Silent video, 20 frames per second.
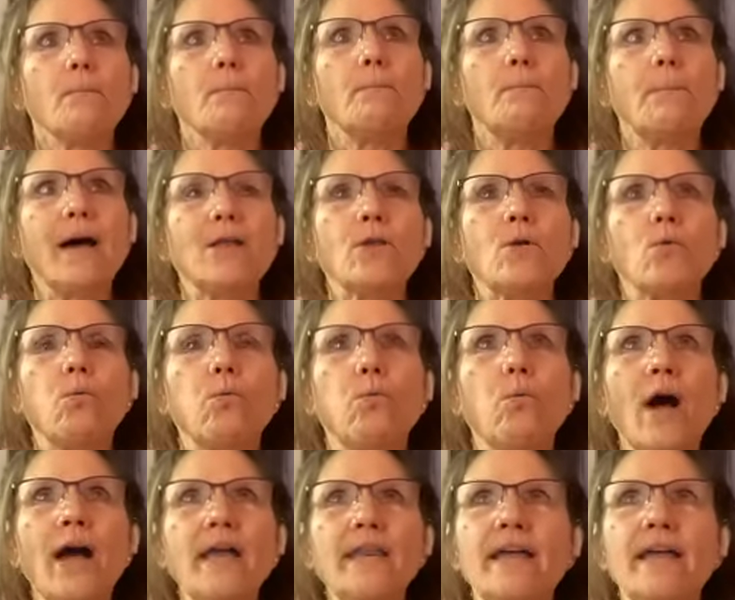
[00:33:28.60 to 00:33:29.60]
But
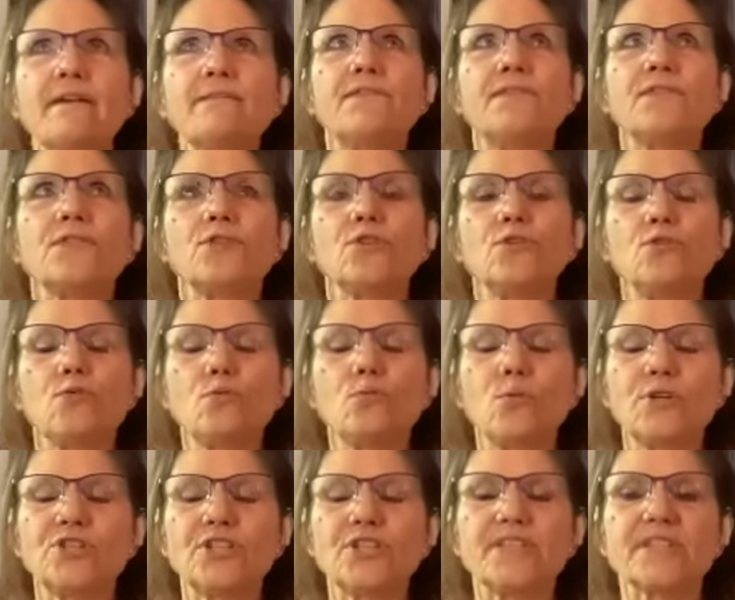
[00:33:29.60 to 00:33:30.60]
what if you
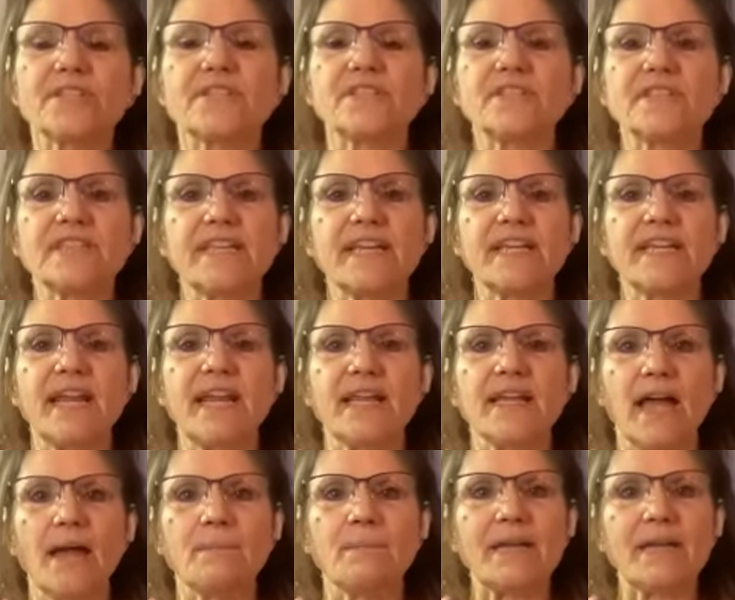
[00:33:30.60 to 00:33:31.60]
were just
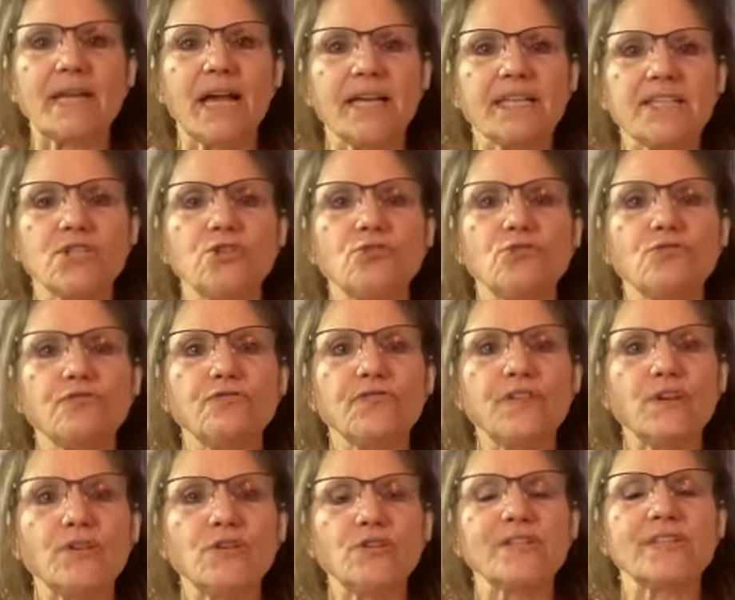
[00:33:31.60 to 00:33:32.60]
sitting because you
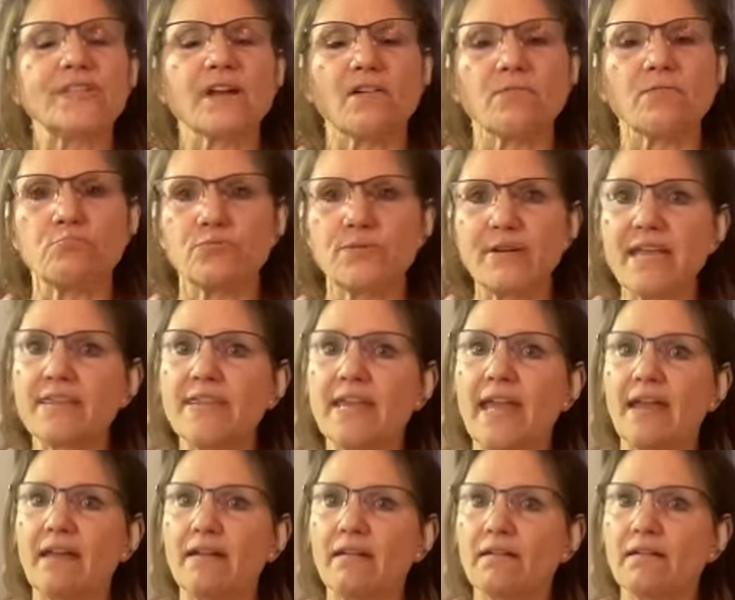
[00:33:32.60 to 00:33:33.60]
feel yourself
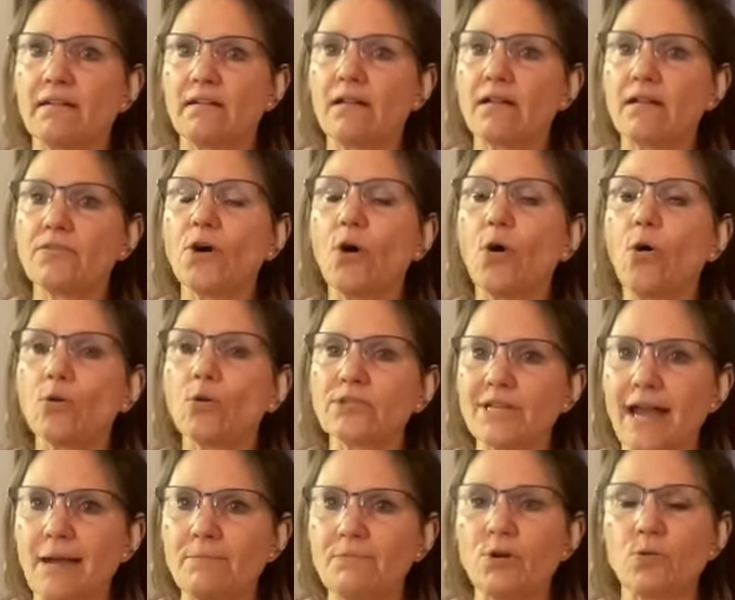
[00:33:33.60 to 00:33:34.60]
breathing the whole
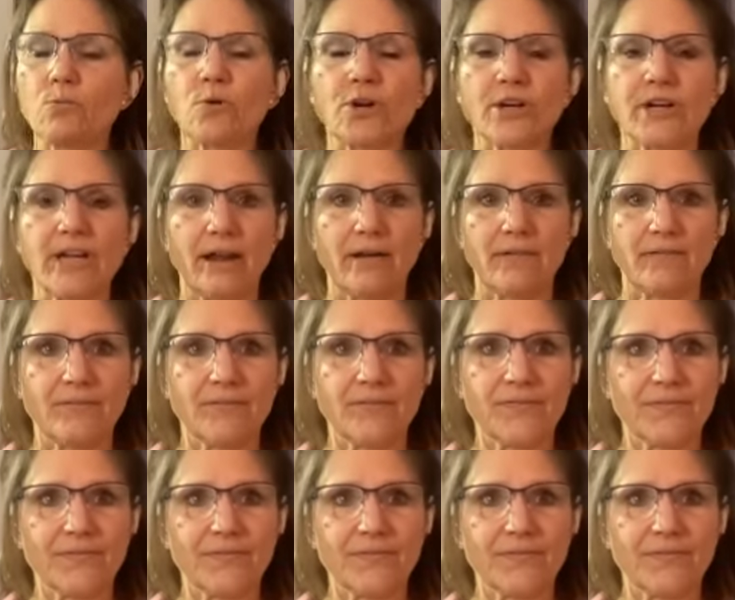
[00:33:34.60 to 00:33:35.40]
time you're working,